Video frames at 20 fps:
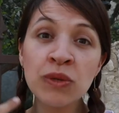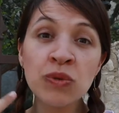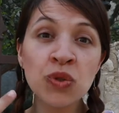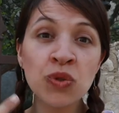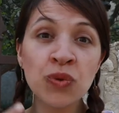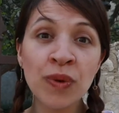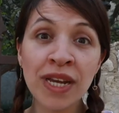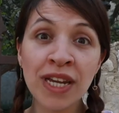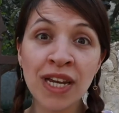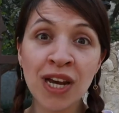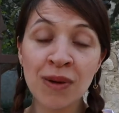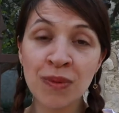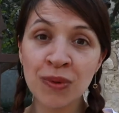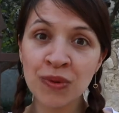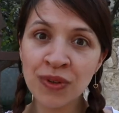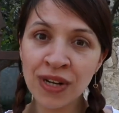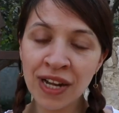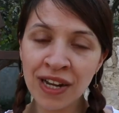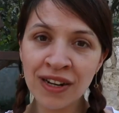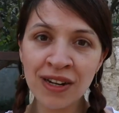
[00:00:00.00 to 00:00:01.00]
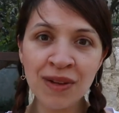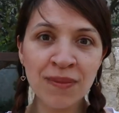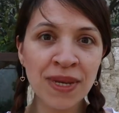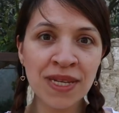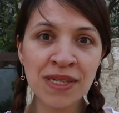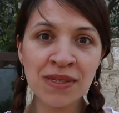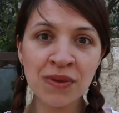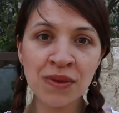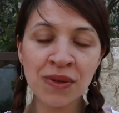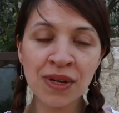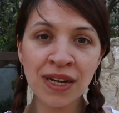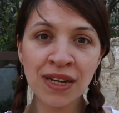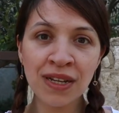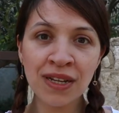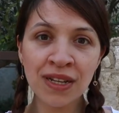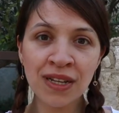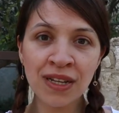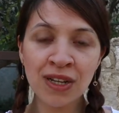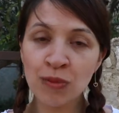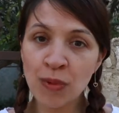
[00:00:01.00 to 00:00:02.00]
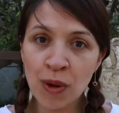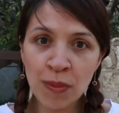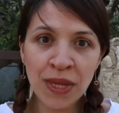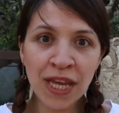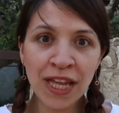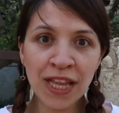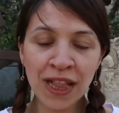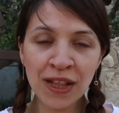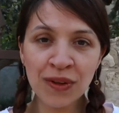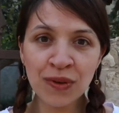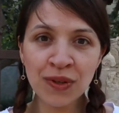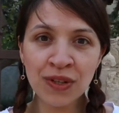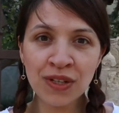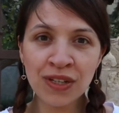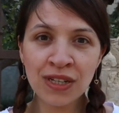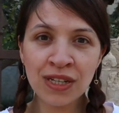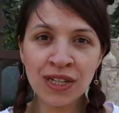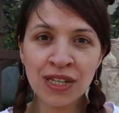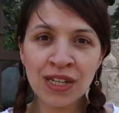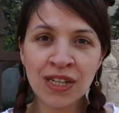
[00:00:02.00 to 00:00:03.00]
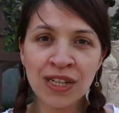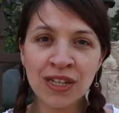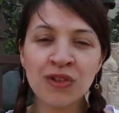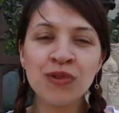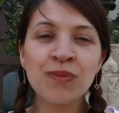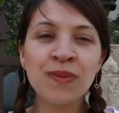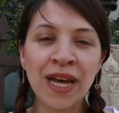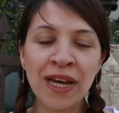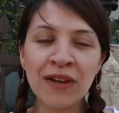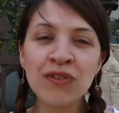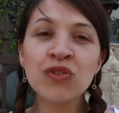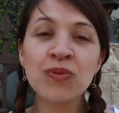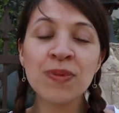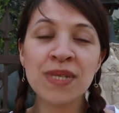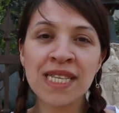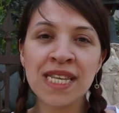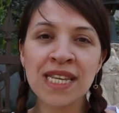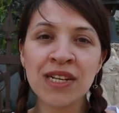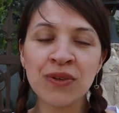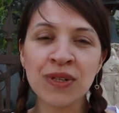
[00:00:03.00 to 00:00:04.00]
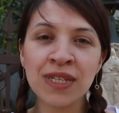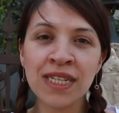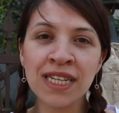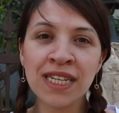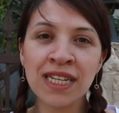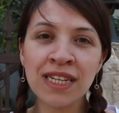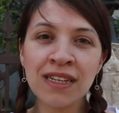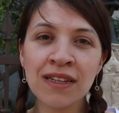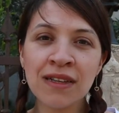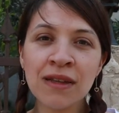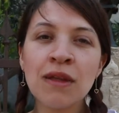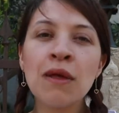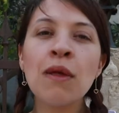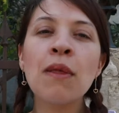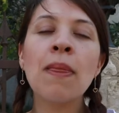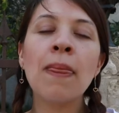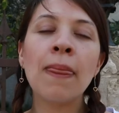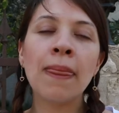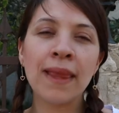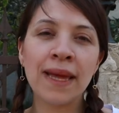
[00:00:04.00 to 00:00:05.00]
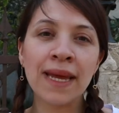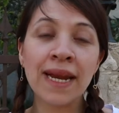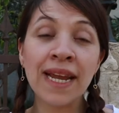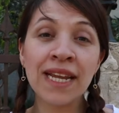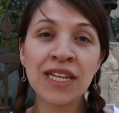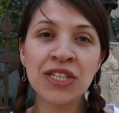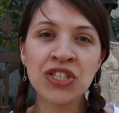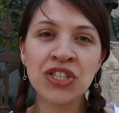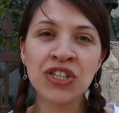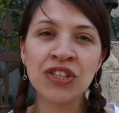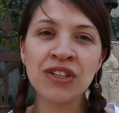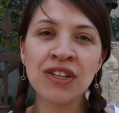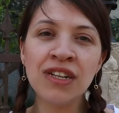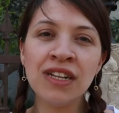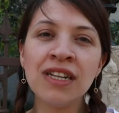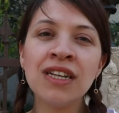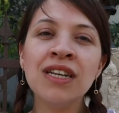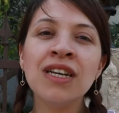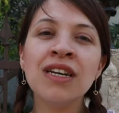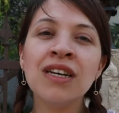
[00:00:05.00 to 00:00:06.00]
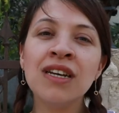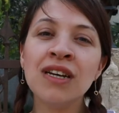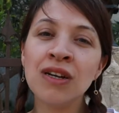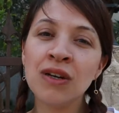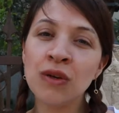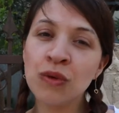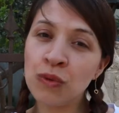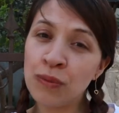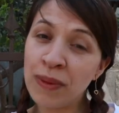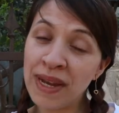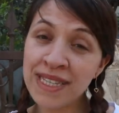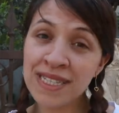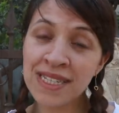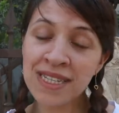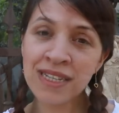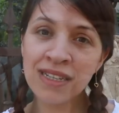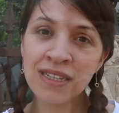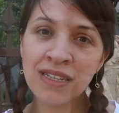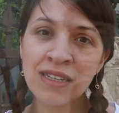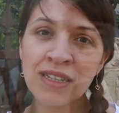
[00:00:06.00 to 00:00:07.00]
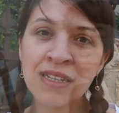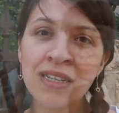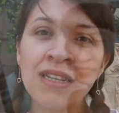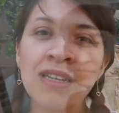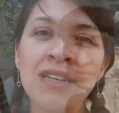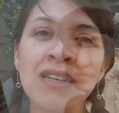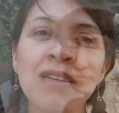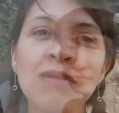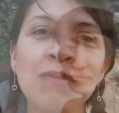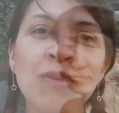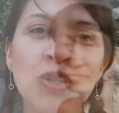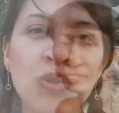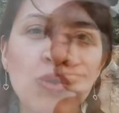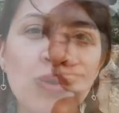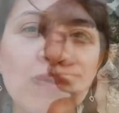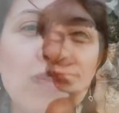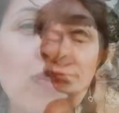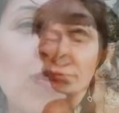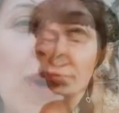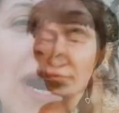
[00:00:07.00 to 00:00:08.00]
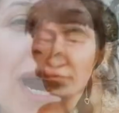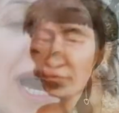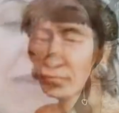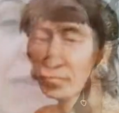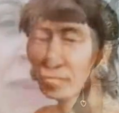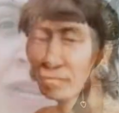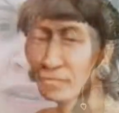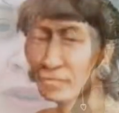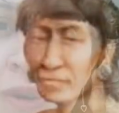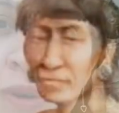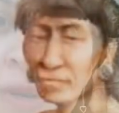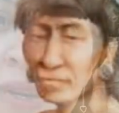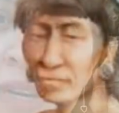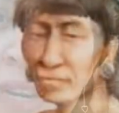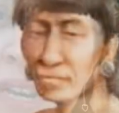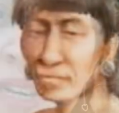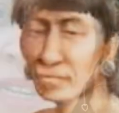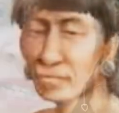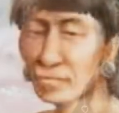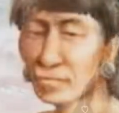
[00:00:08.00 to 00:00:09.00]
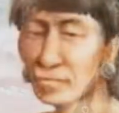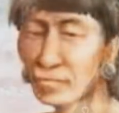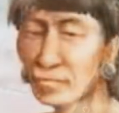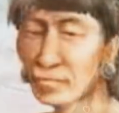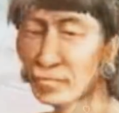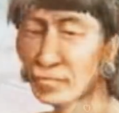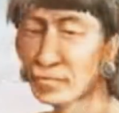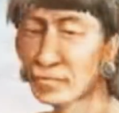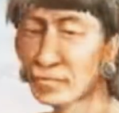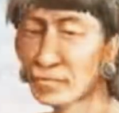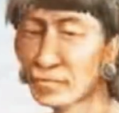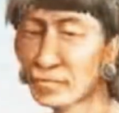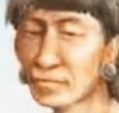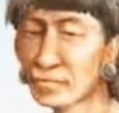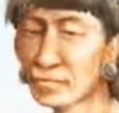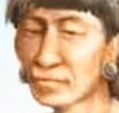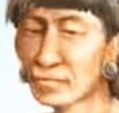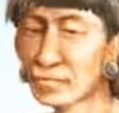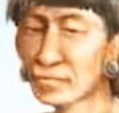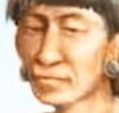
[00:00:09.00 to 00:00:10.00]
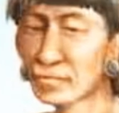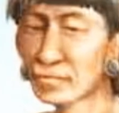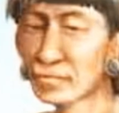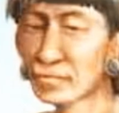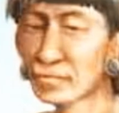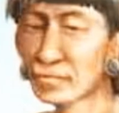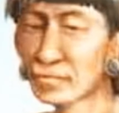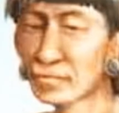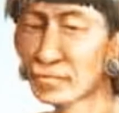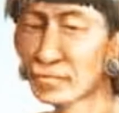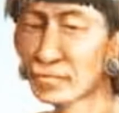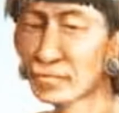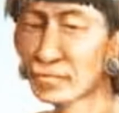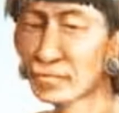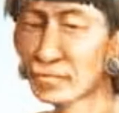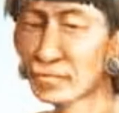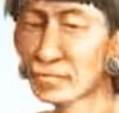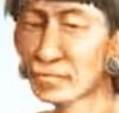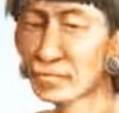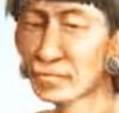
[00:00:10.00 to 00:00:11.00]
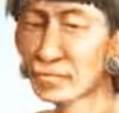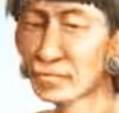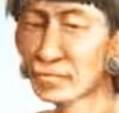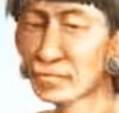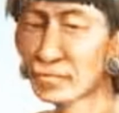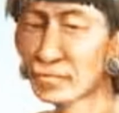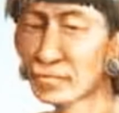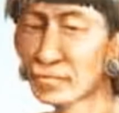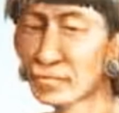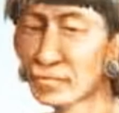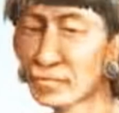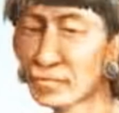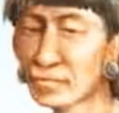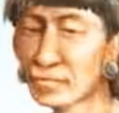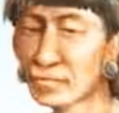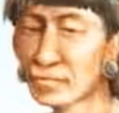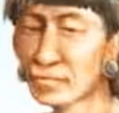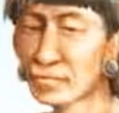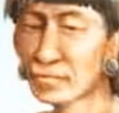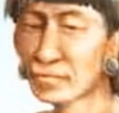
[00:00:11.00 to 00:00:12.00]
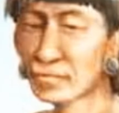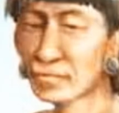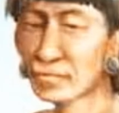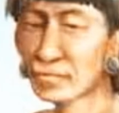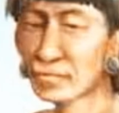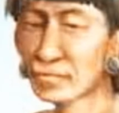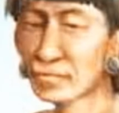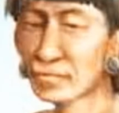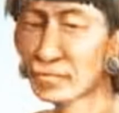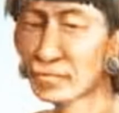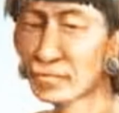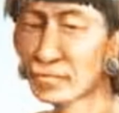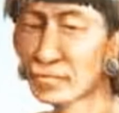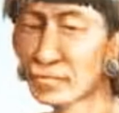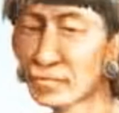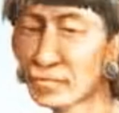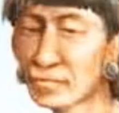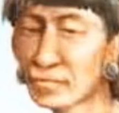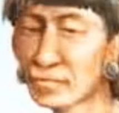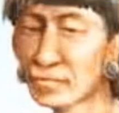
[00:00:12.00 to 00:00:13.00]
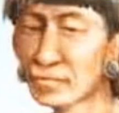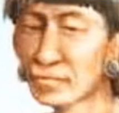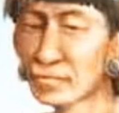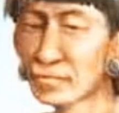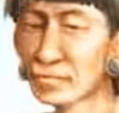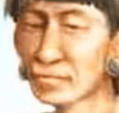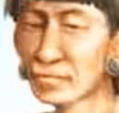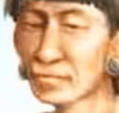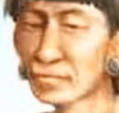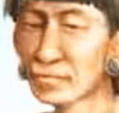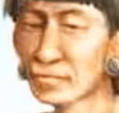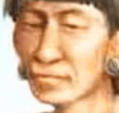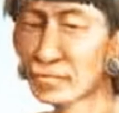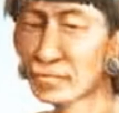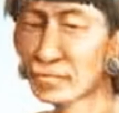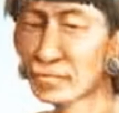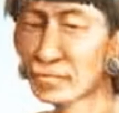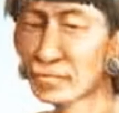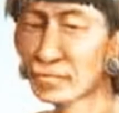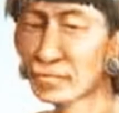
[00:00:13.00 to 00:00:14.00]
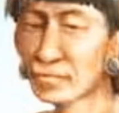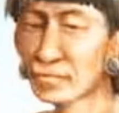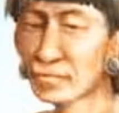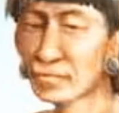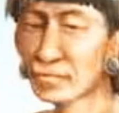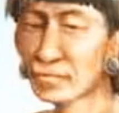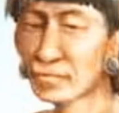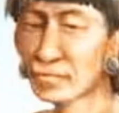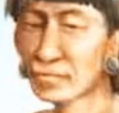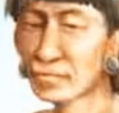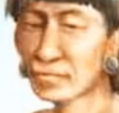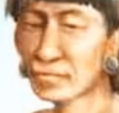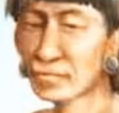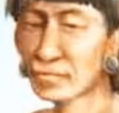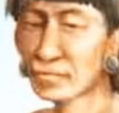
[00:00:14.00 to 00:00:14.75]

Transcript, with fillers: they started telling them little by little about the Lord and they didn't try to kill them and you know what? They saw there one of the men who killed Nate and Jim. But you